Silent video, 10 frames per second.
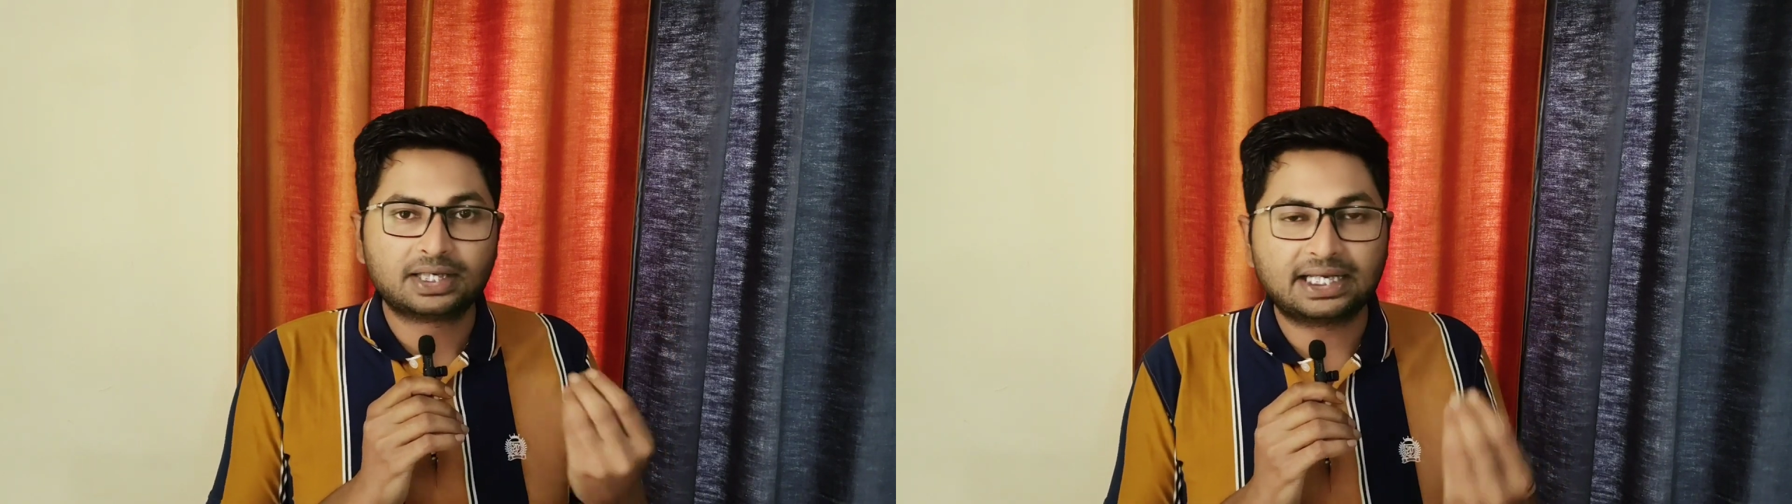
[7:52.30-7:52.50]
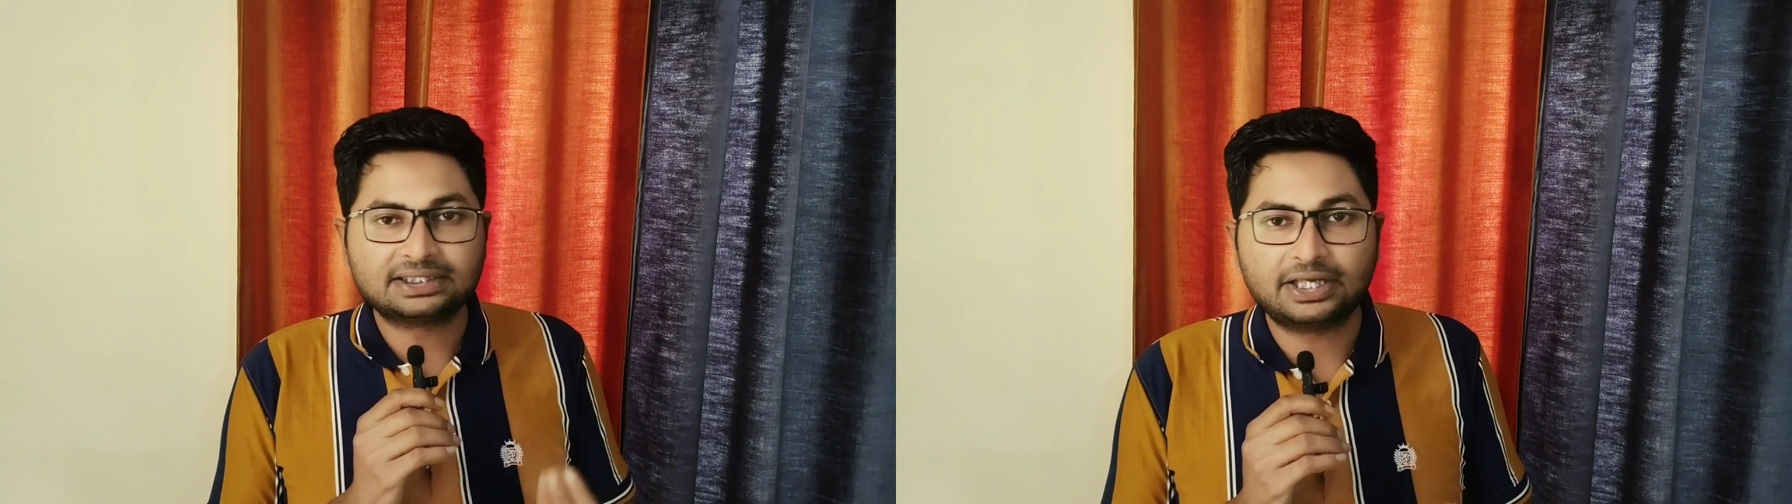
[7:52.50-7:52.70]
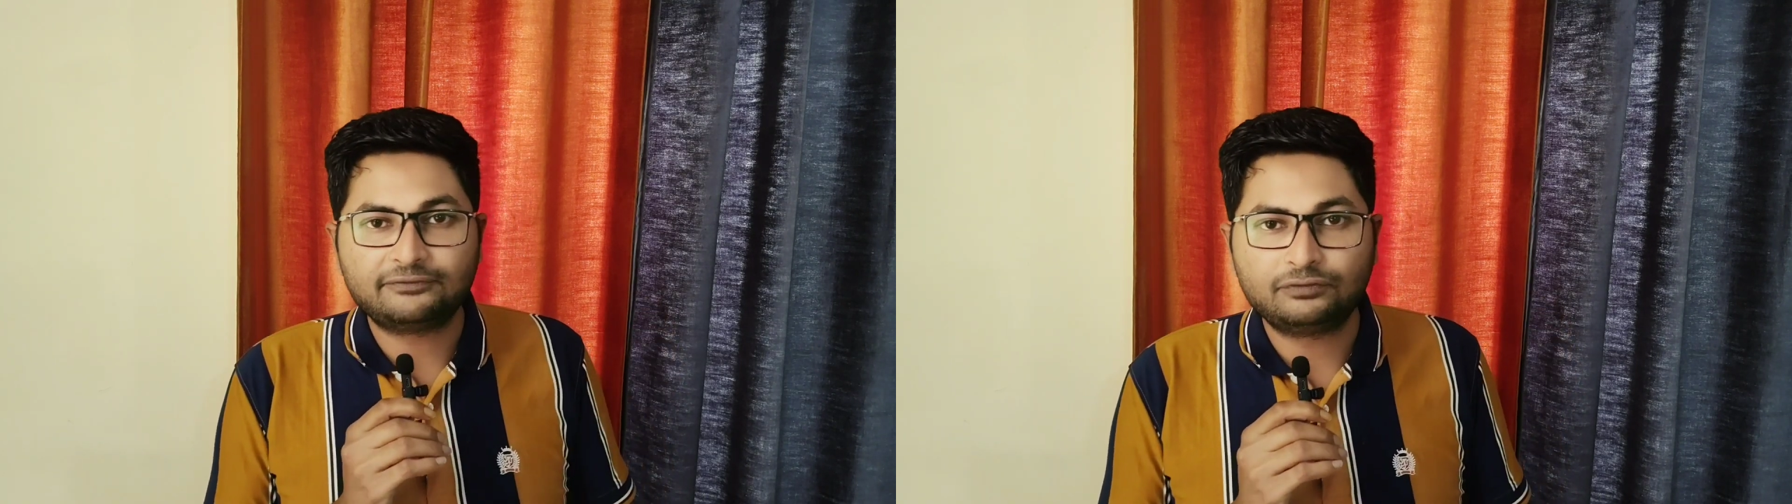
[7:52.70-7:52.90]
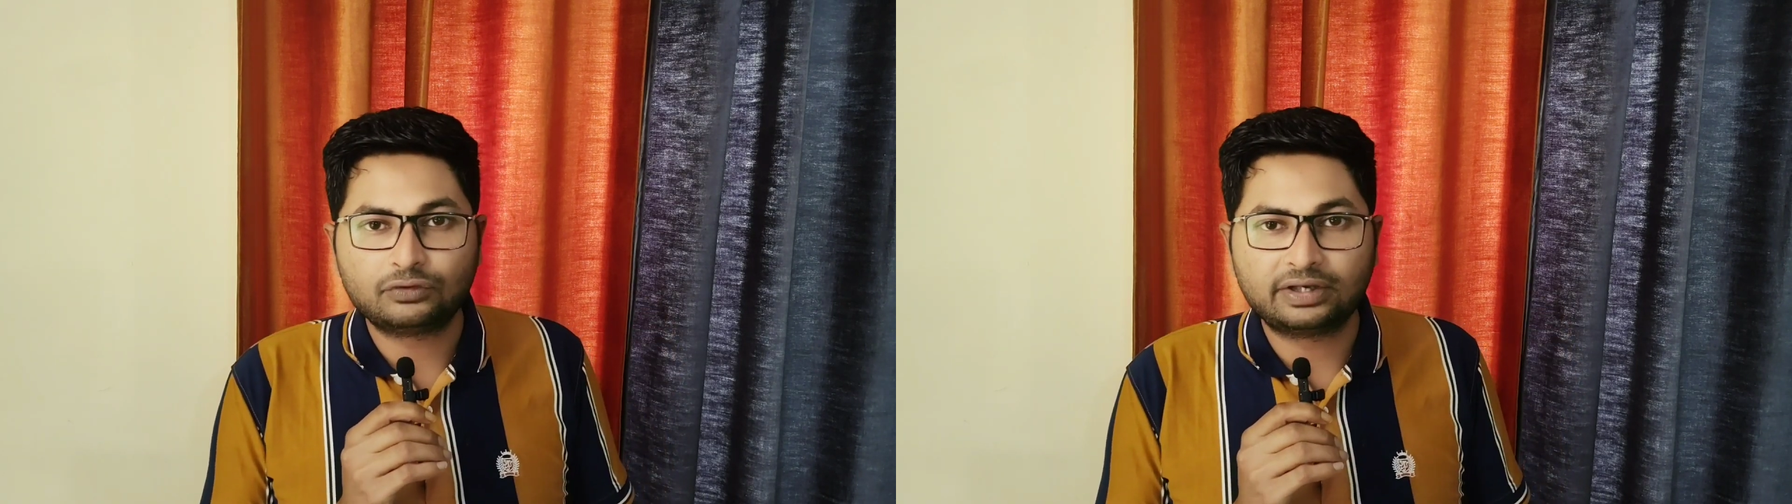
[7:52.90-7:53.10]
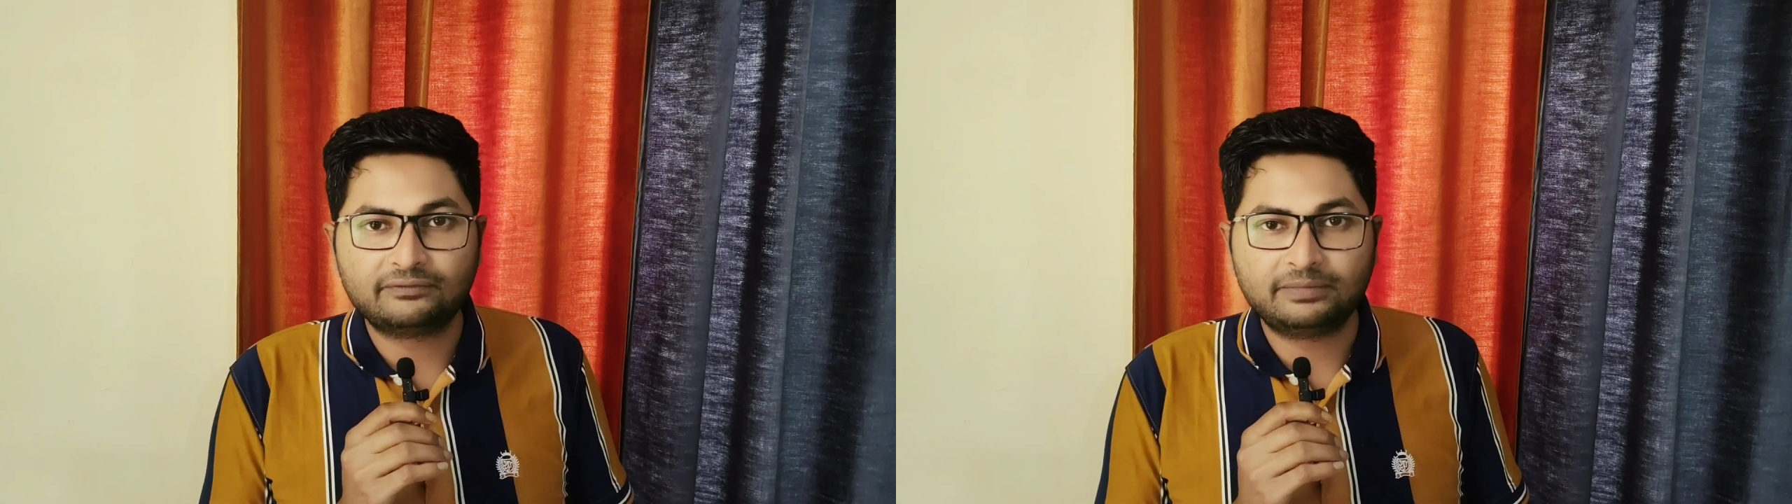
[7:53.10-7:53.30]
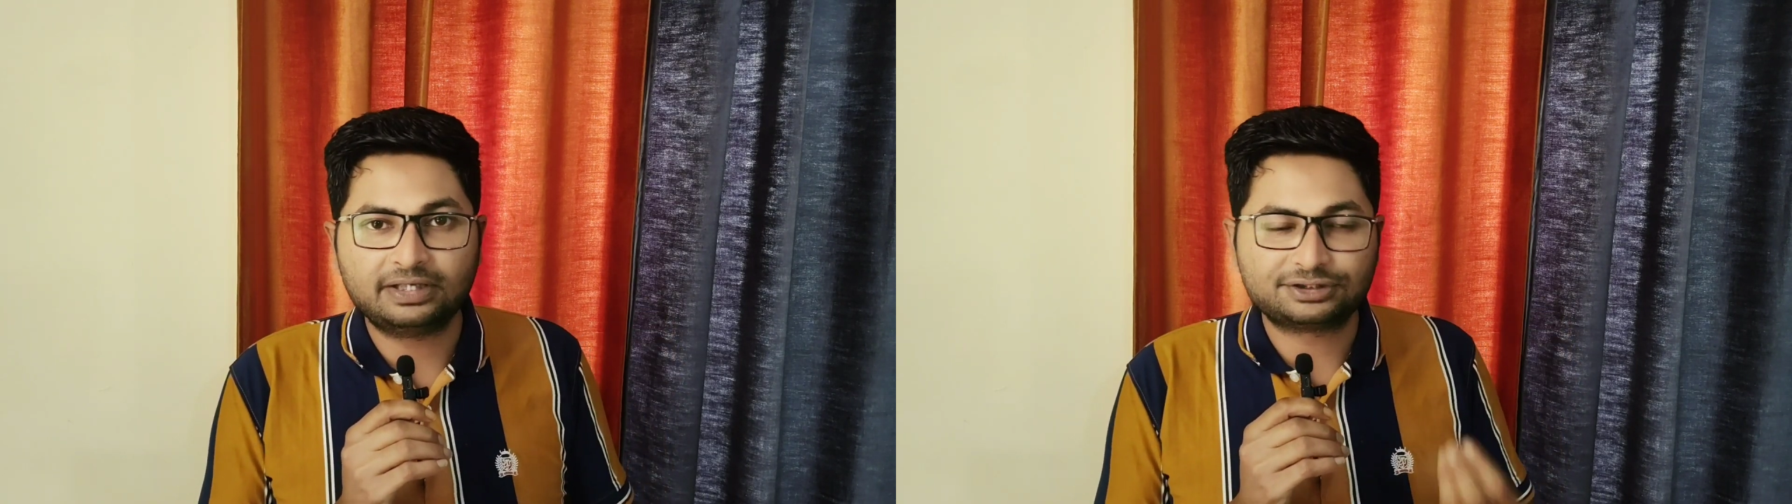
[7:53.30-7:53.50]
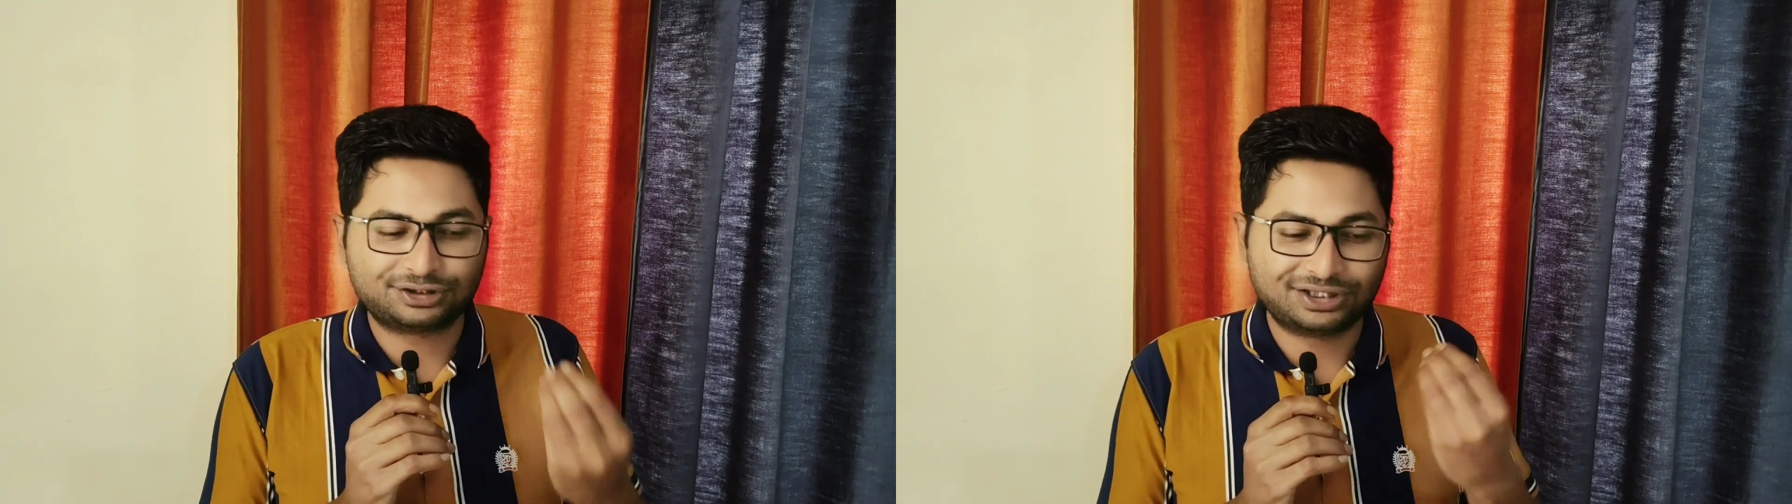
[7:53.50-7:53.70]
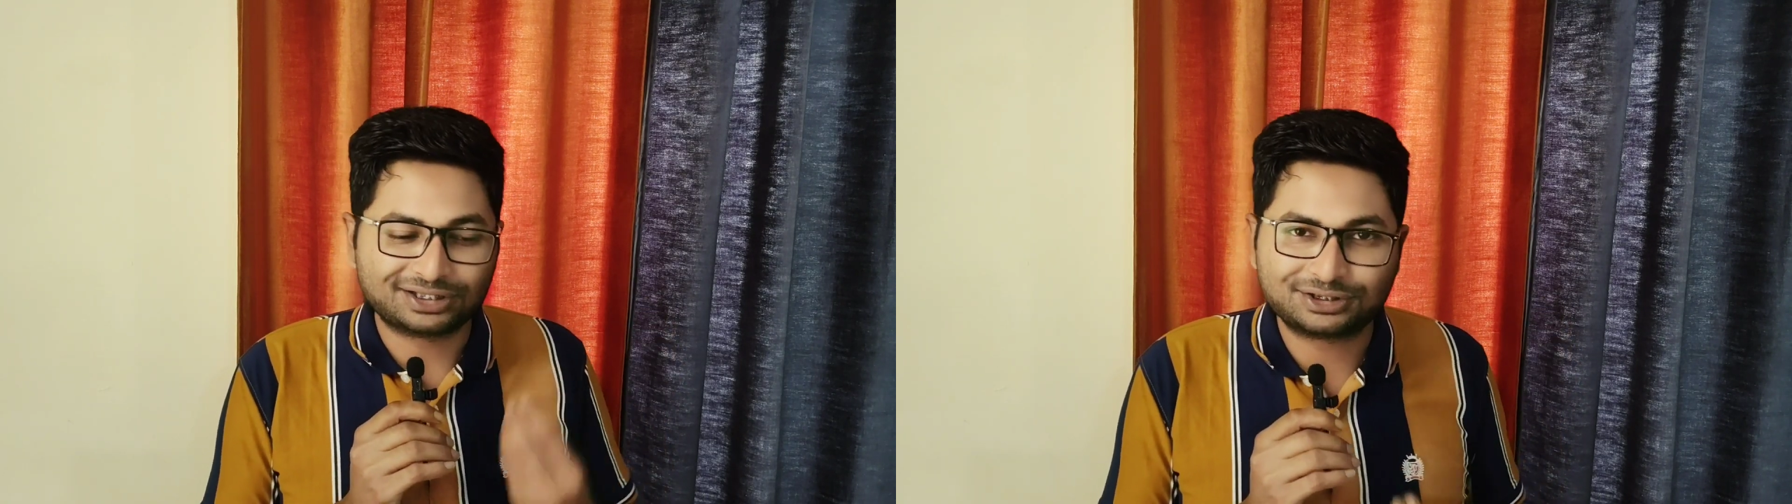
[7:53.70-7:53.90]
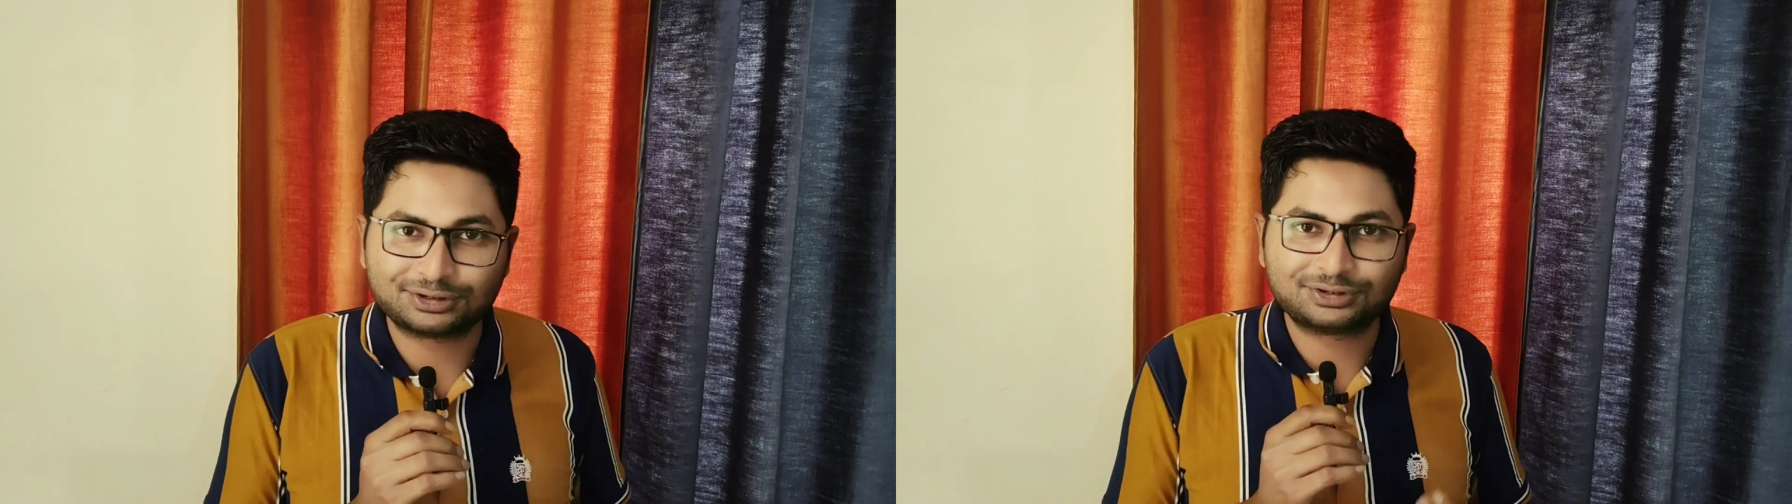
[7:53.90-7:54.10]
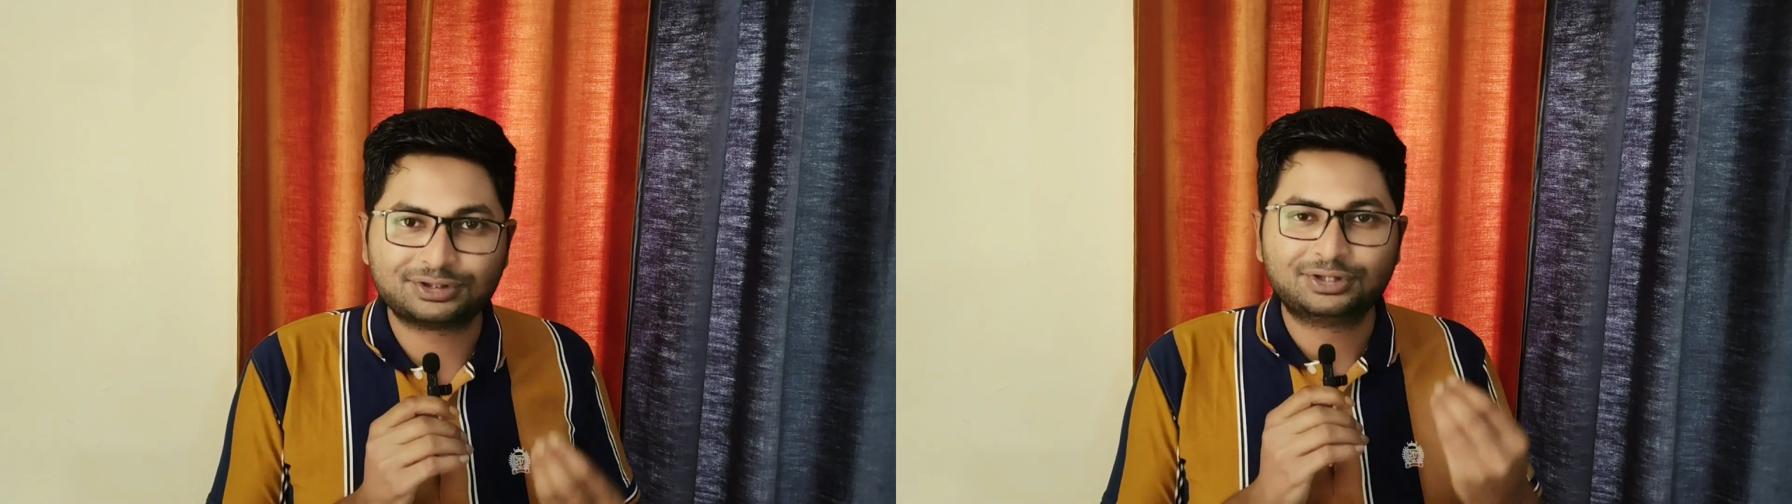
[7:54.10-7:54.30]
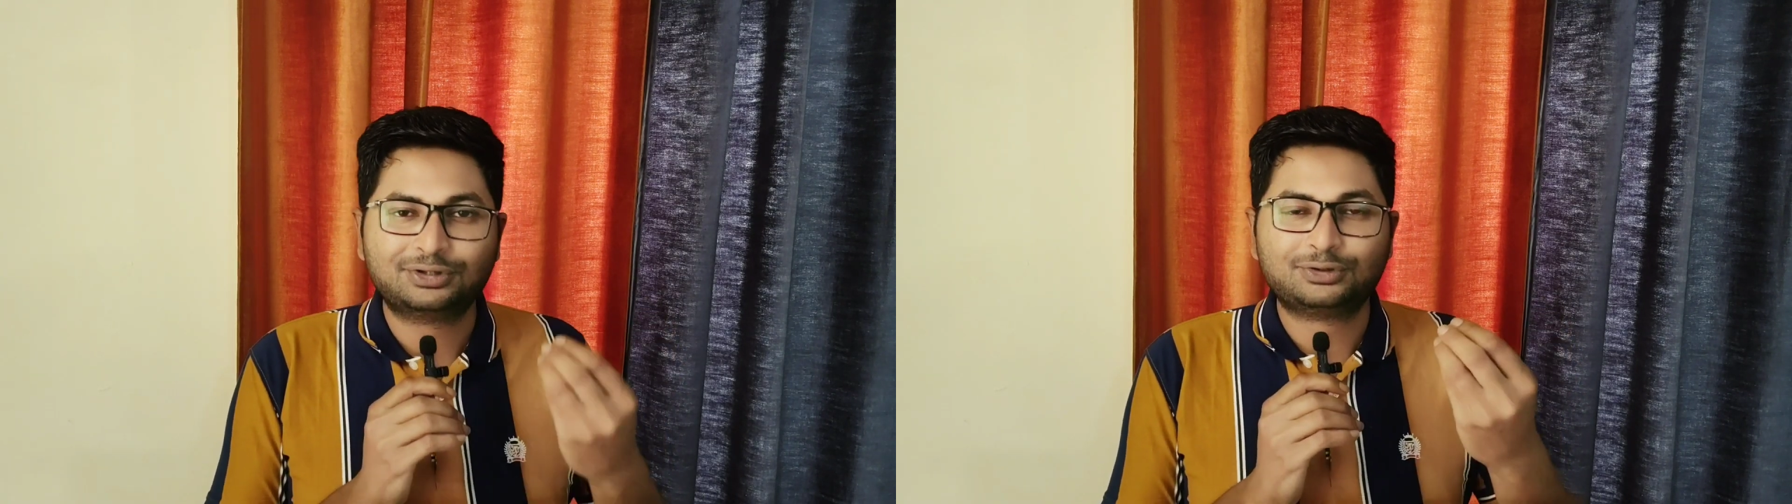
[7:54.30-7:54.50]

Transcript: Guys, if you give me suggestions